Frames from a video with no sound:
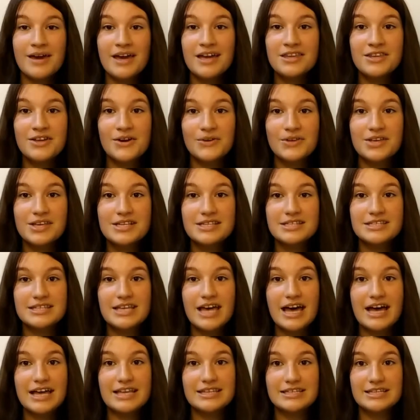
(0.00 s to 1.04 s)
notice
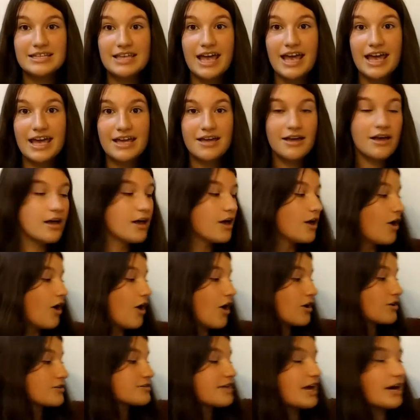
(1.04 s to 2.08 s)
that today
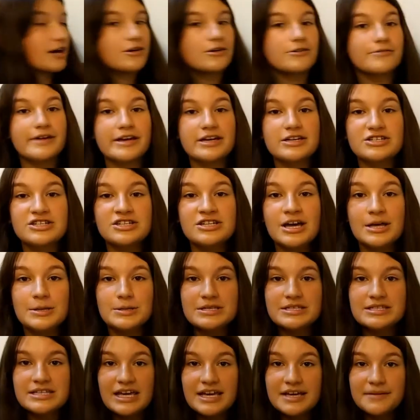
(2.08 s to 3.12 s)
our decoration on this
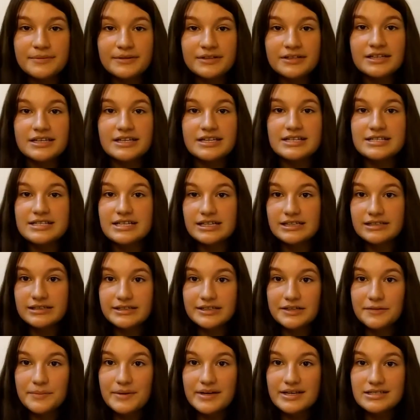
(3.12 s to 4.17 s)
table is a
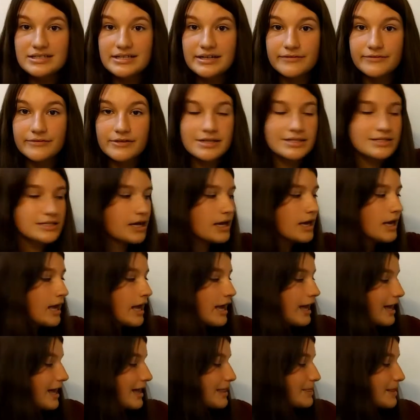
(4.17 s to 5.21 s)
little bit different,
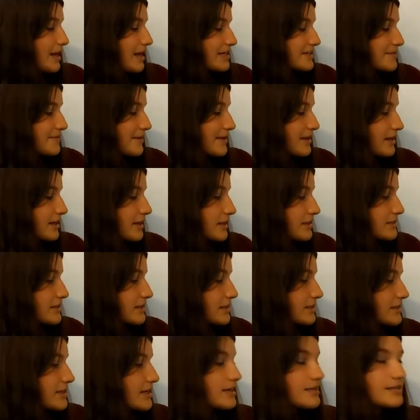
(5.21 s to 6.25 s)
and that's because
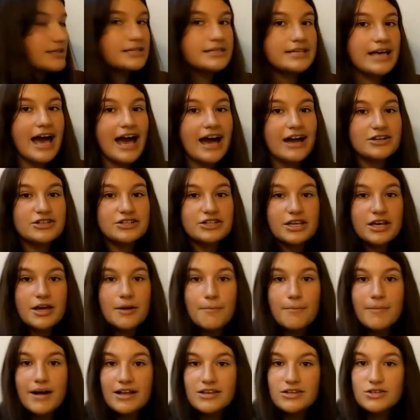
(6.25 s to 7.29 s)
this is actually
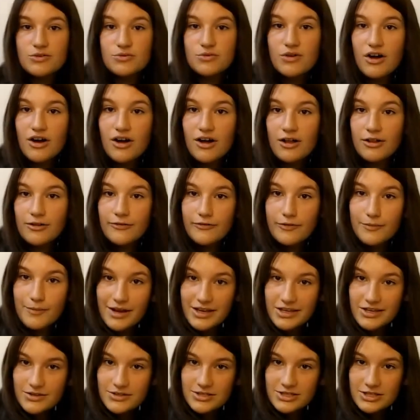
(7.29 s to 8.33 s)
my new haul for my
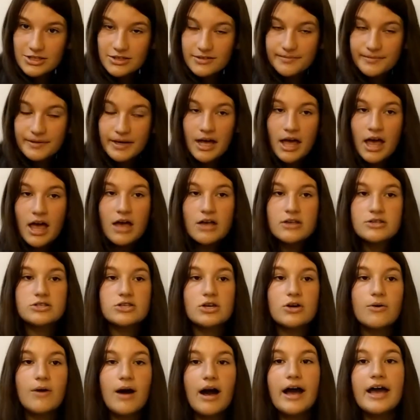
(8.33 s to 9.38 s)
YouTube.
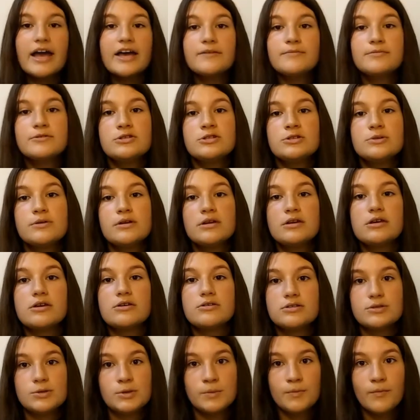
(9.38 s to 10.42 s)
So I have been doing
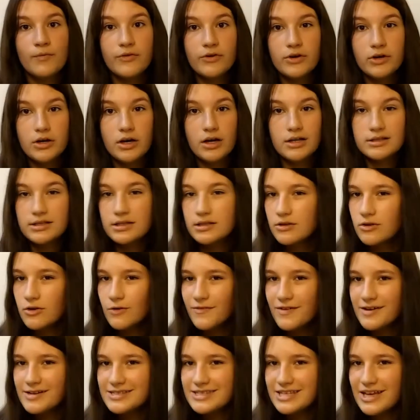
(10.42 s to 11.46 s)
YouTube for a little
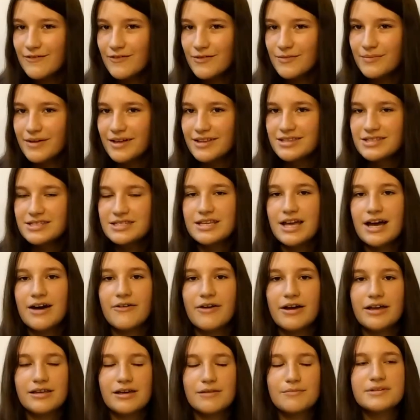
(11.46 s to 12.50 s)
over 7 months now,
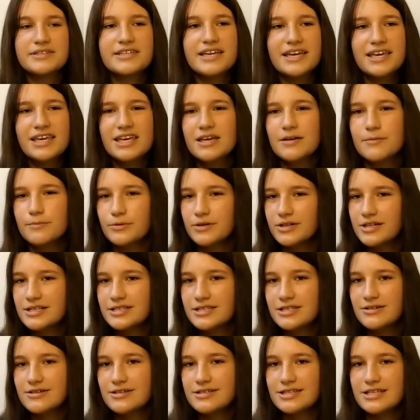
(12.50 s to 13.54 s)
and I've been taking it pretty
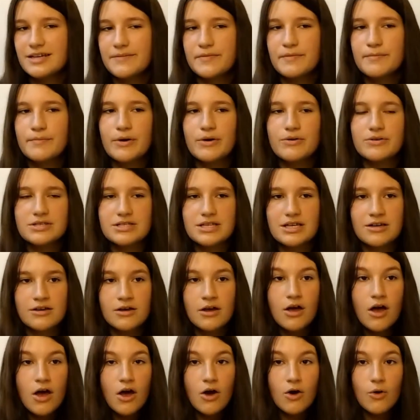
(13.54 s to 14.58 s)
seriously. I've been posting
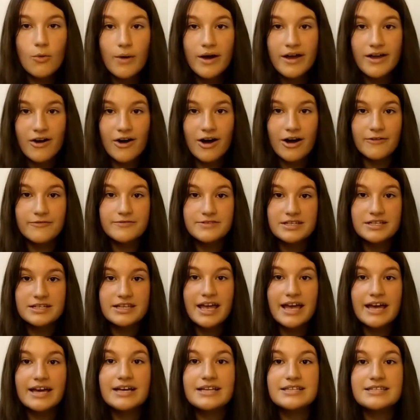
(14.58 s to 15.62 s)
quite often,
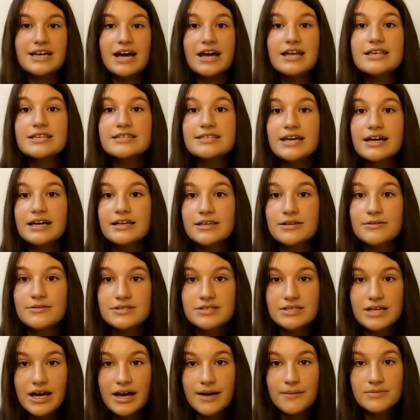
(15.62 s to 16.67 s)
and I decided it was
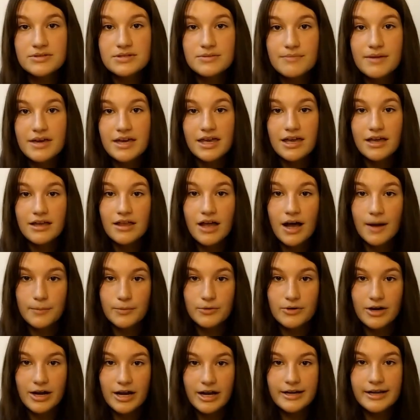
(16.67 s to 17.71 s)
time to make an
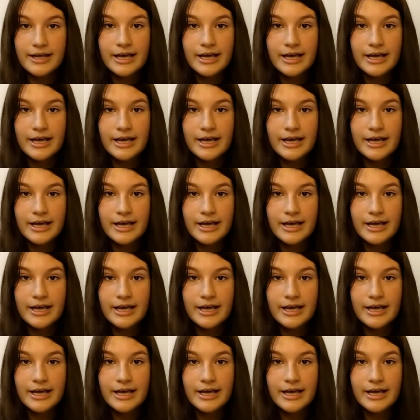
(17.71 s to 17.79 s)
upgrade